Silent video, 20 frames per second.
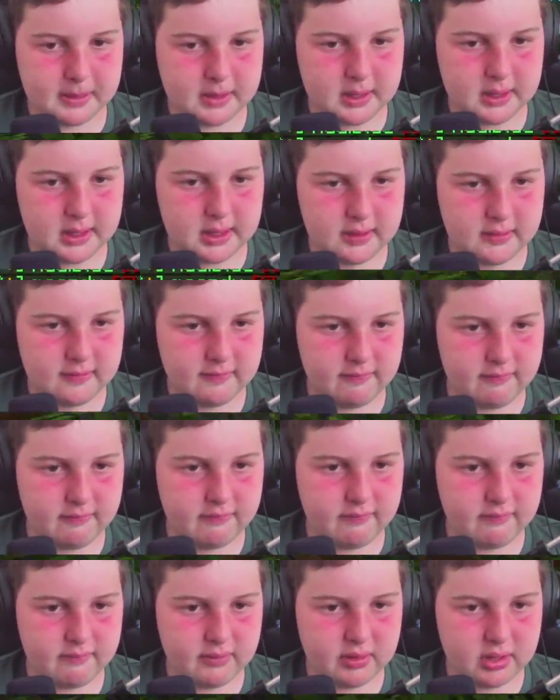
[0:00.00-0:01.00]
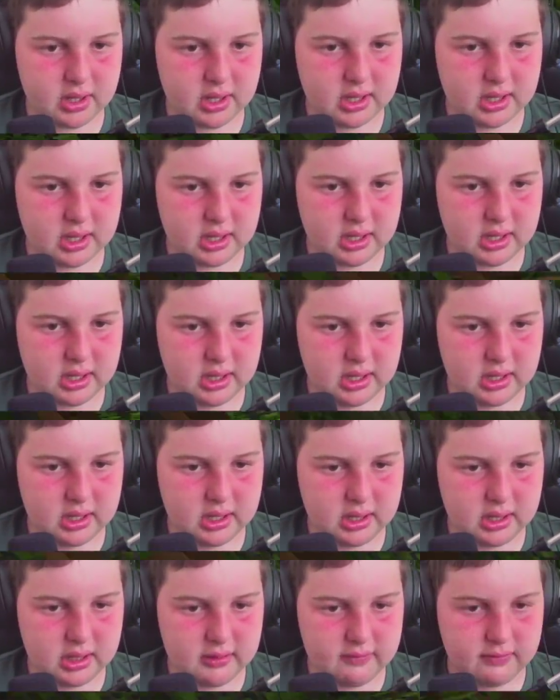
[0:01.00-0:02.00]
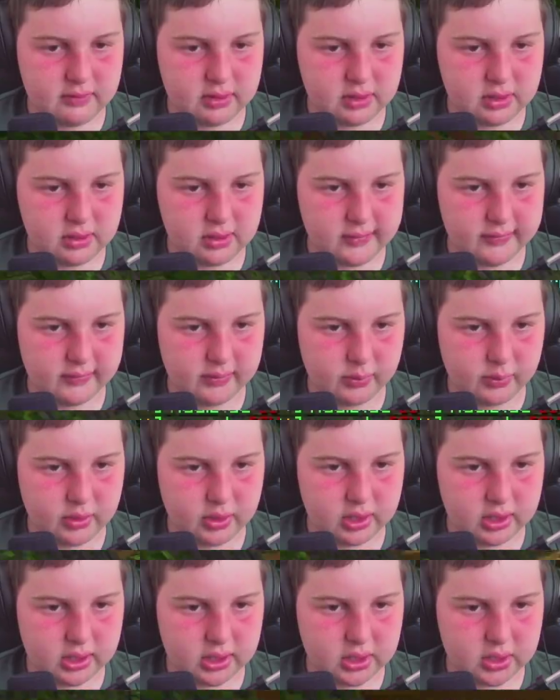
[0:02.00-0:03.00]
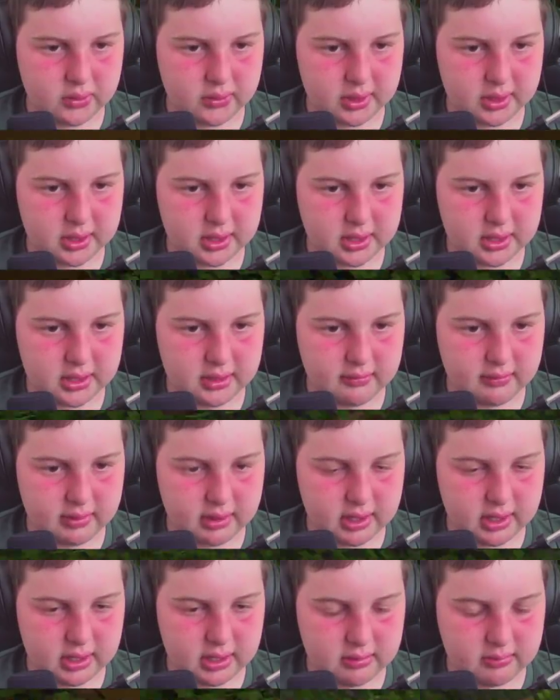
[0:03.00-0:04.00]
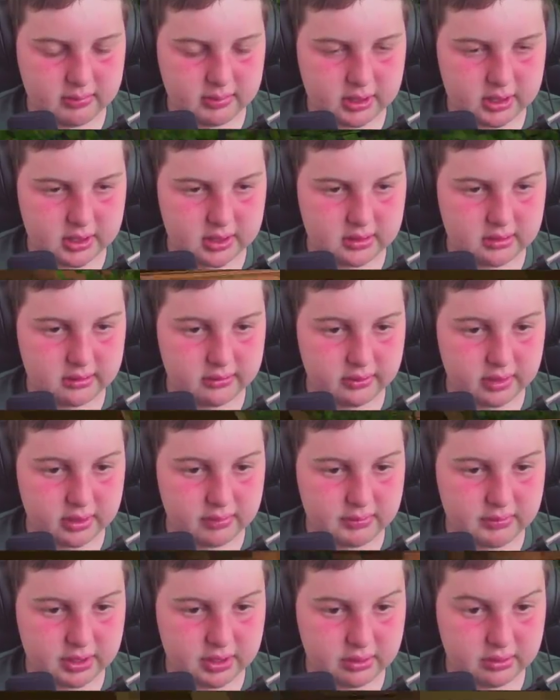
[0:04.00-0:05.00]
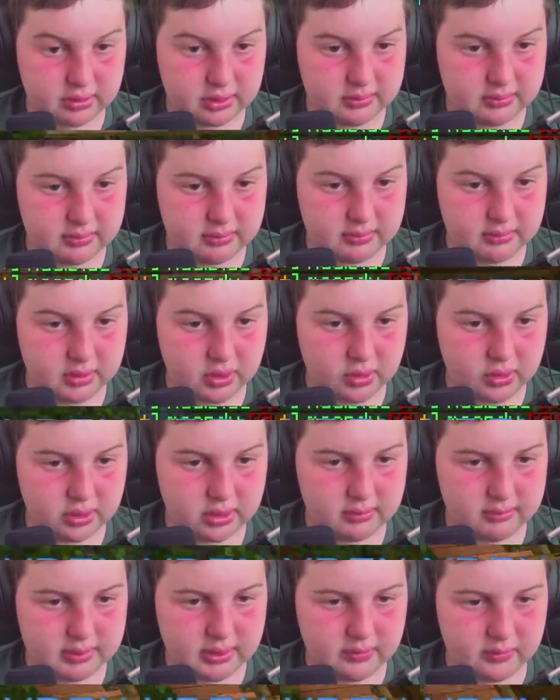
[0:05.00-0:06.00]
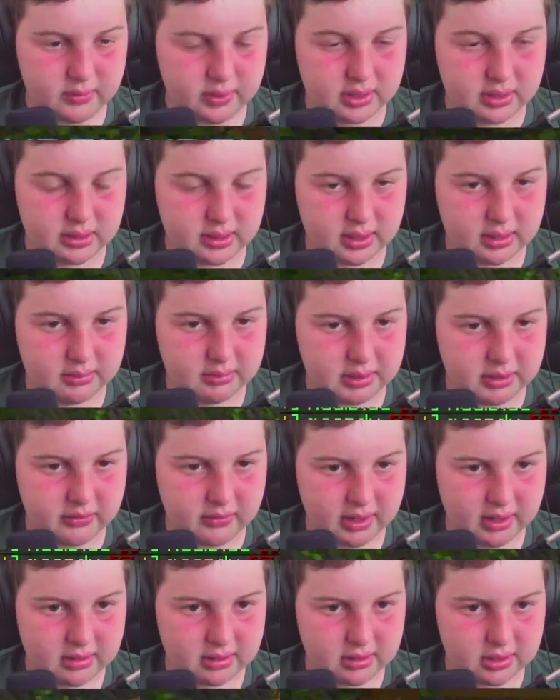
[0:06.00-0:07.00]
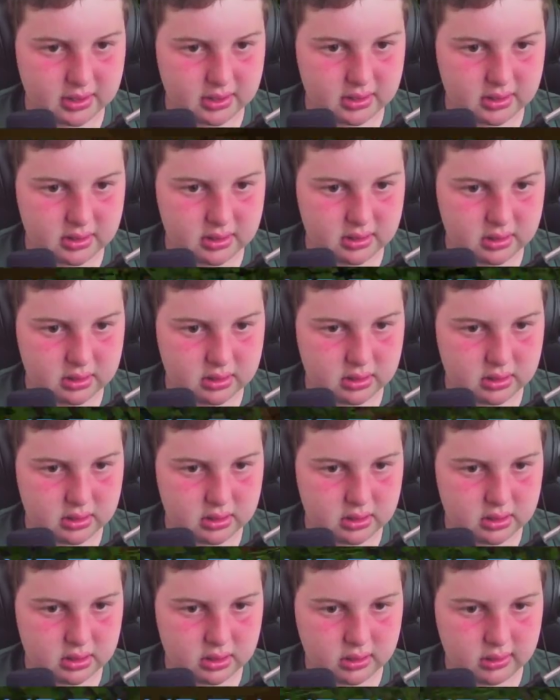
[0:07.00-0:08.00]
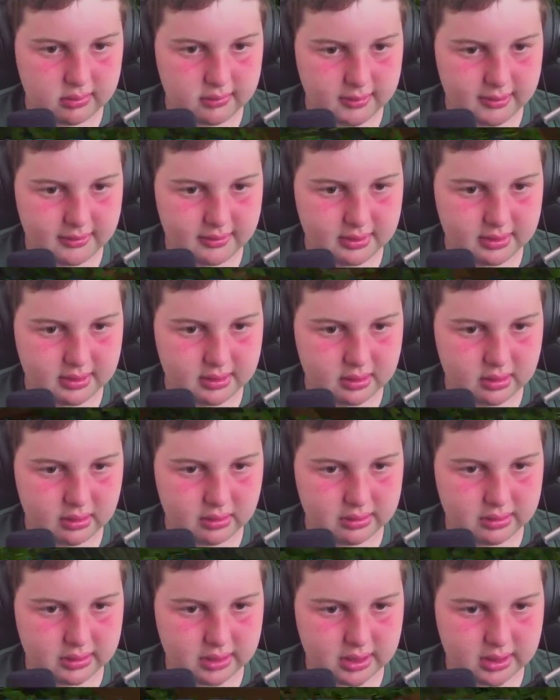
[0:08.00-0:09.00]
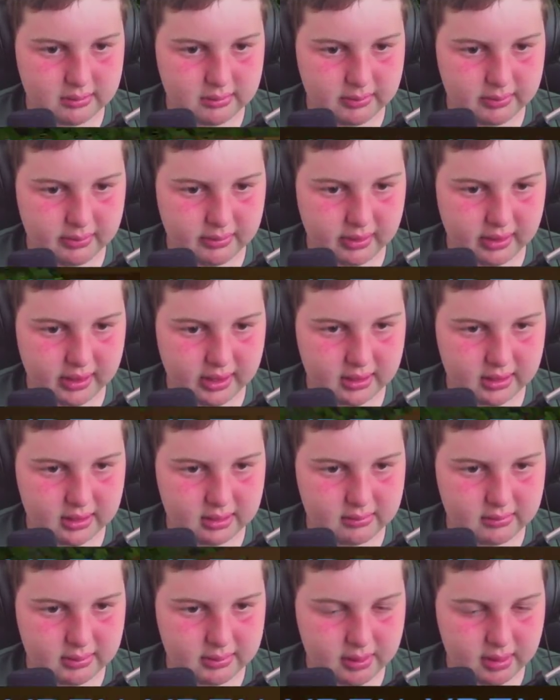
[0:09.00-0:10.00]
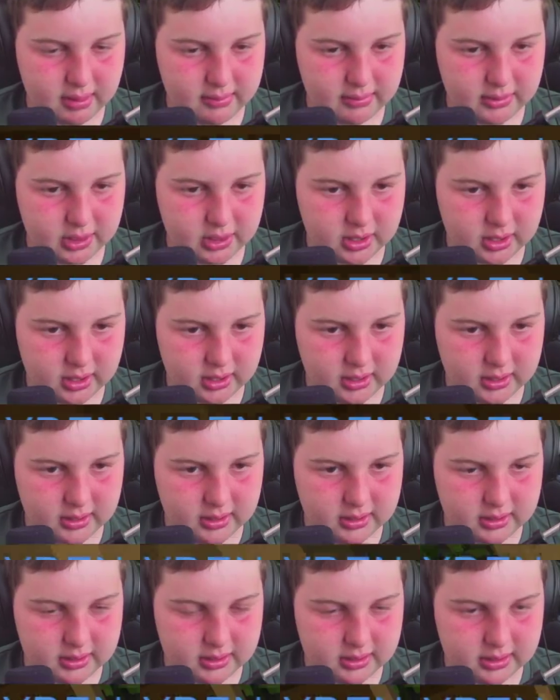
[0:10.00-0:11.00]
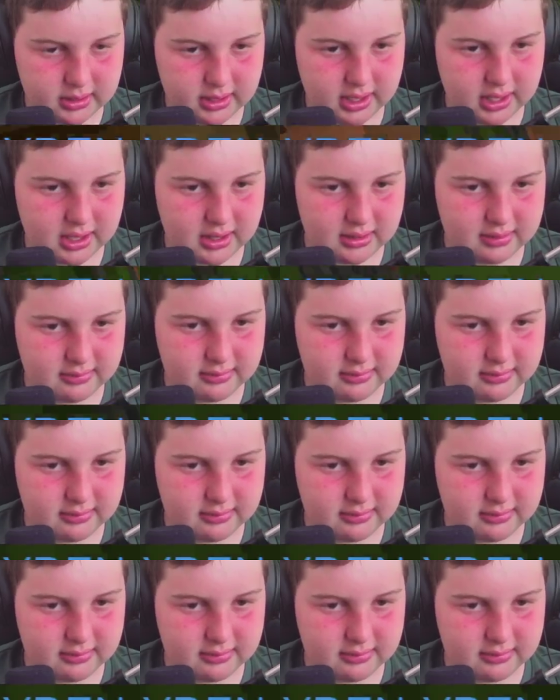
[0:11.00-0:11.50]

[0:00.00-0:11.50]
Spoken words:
If you don't even want to go on any rides, because trust me, all the big ones are gonna be crowded. Small ones are also gonna be crowded, but probably not as